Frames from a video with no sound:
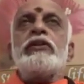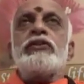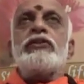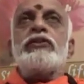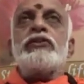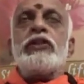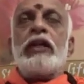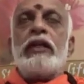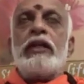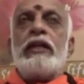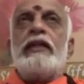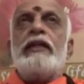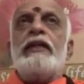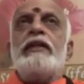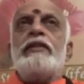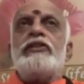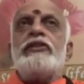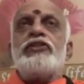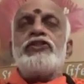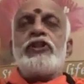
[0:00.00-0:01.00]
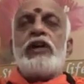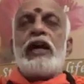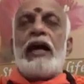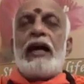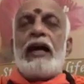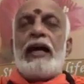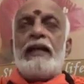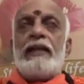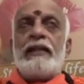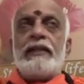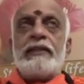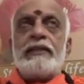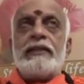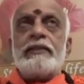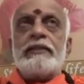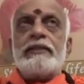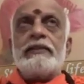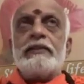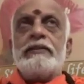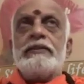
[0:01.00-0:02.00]
study, chant
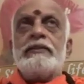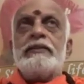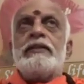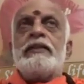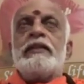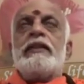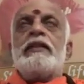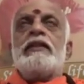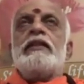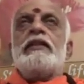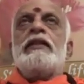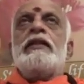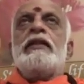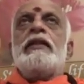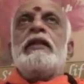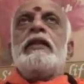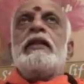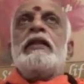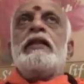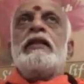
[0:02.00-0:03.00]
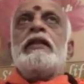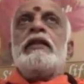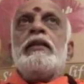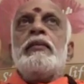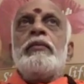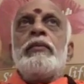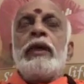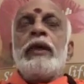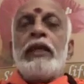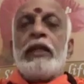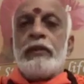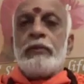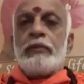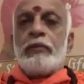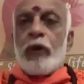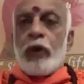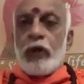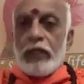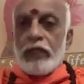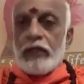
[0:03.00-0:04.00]
the main
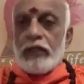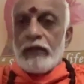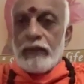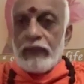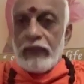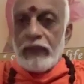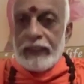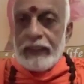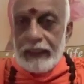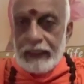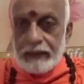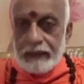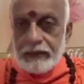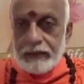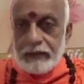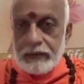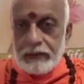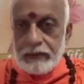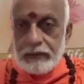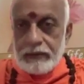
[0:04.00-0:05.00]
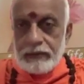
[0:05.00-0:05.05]
body of the text.